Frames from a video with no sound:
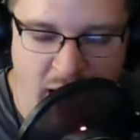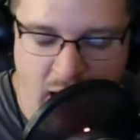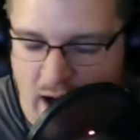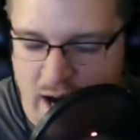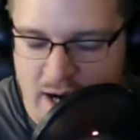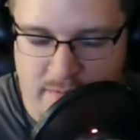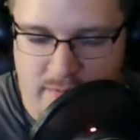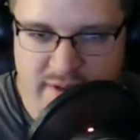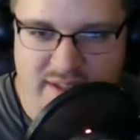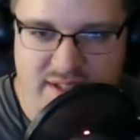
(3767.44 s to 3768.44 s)

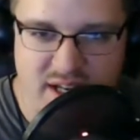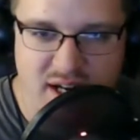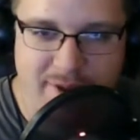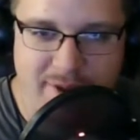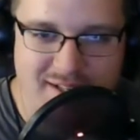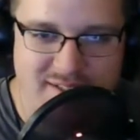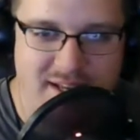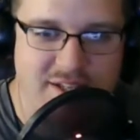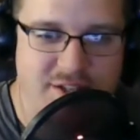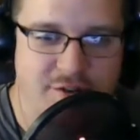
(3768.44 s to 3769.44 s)
It's going to be an
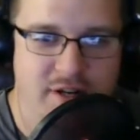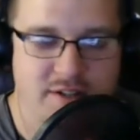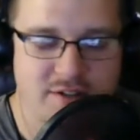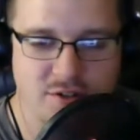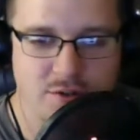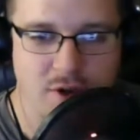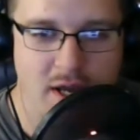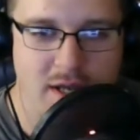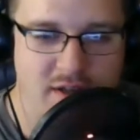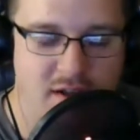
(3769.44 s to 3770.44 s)
accessory to
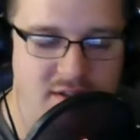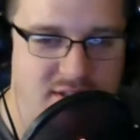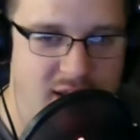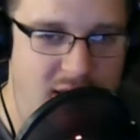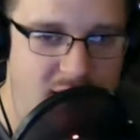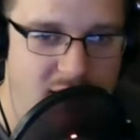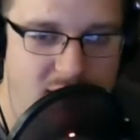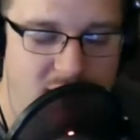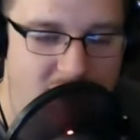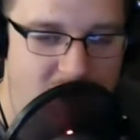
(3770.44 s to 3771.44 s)
Solid Snake
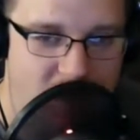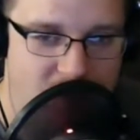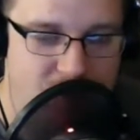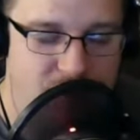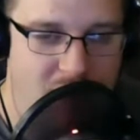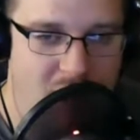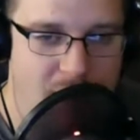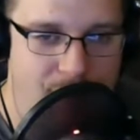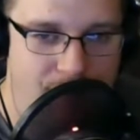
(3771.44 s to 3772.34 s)
through the game.